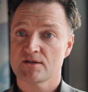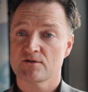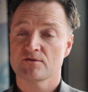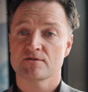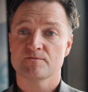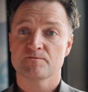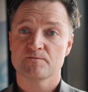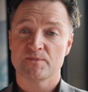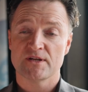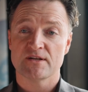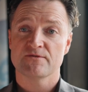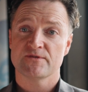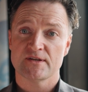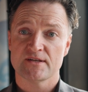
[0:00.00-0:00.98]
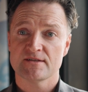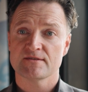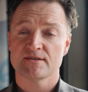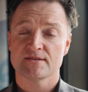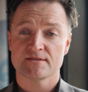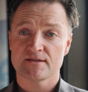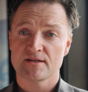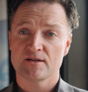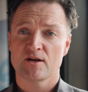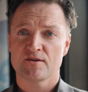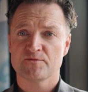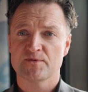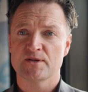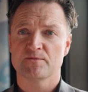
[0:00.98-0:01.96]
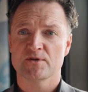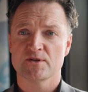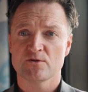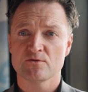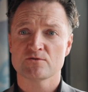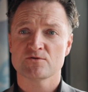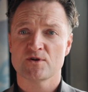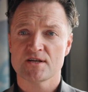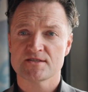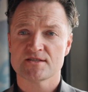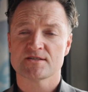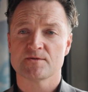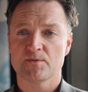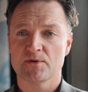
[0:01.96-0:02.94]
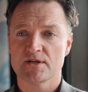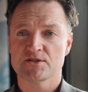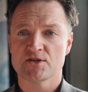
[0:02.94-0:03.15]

that could benefit a, a lot of people you know across the supply